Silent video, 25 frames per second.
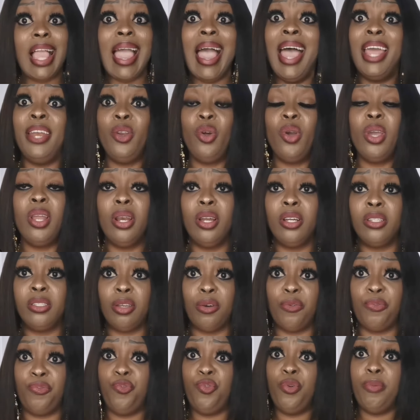I know a
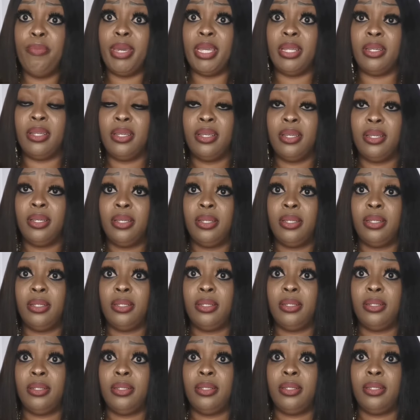lot of women,
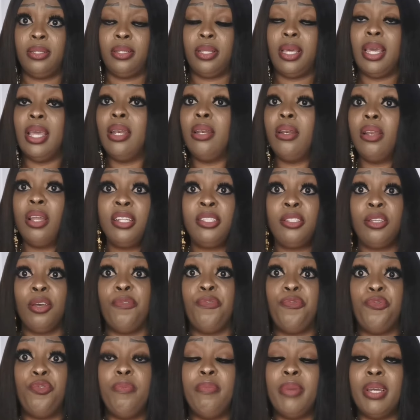
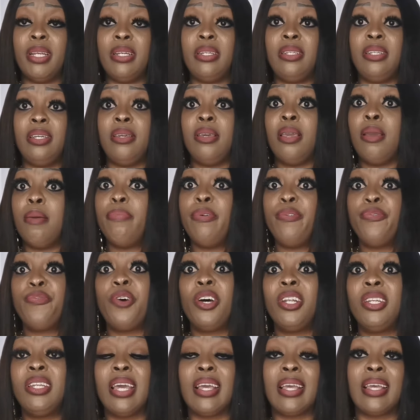they,
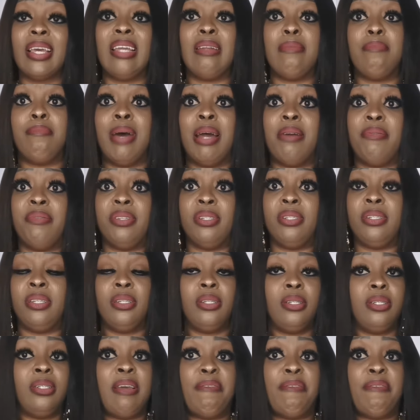before they get married,